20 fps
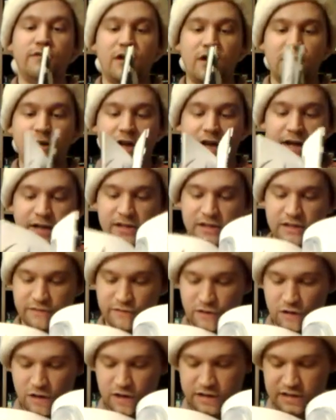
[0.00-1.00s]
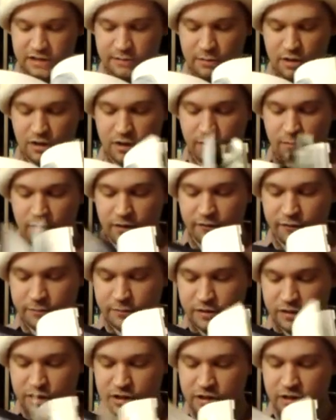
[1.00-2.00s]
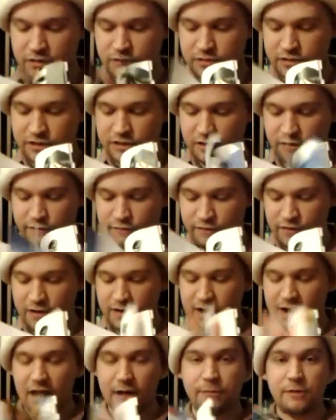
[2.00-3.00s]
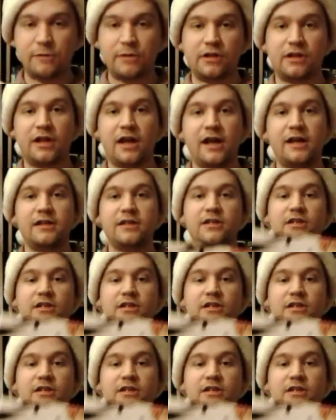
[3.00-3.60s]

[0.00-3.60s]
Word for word: of all kinds of awesome artwork from the show. So very happy with that.